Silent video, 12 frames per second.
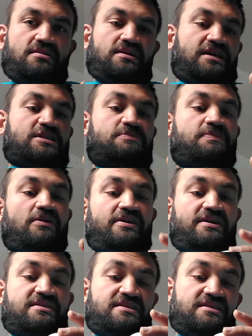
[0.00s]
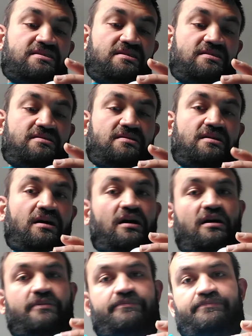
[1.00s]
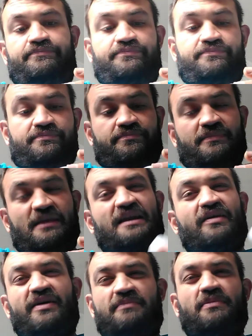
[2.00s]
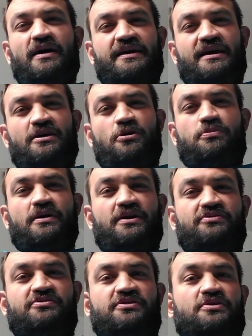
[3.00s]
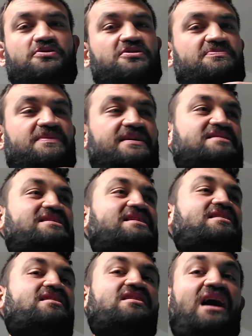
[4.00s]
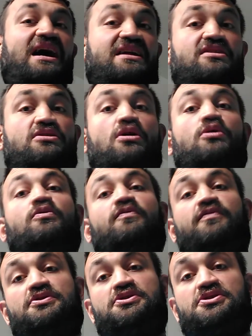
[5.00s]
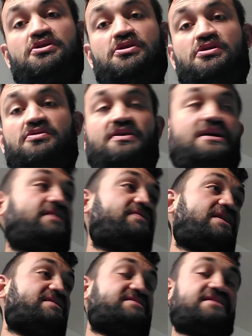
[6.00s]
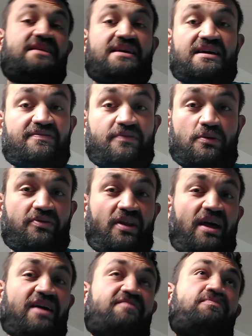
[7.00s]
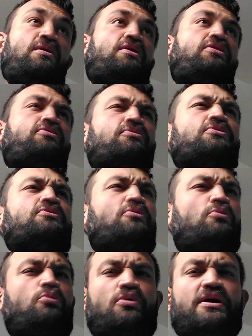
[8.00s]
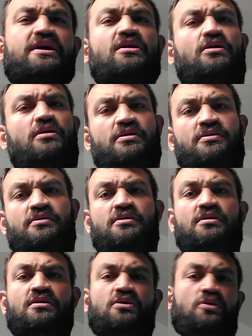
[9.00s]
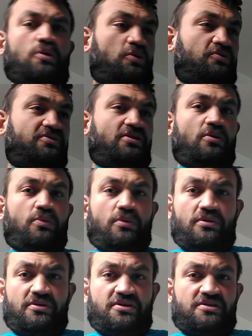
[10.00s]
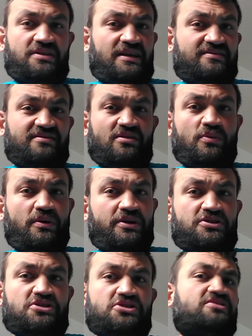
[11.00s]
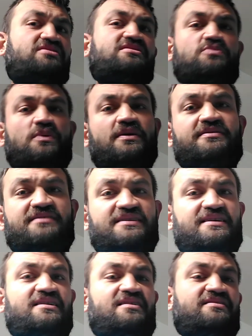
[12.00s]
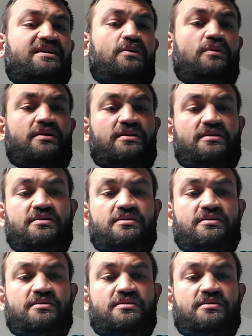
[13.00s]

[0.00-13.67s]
experience. Um, and I like buying Anker products new just because I know for sure. Like I've got a set of headphones that I have put through the ringer, who still work. They still work just as well as they did on day one.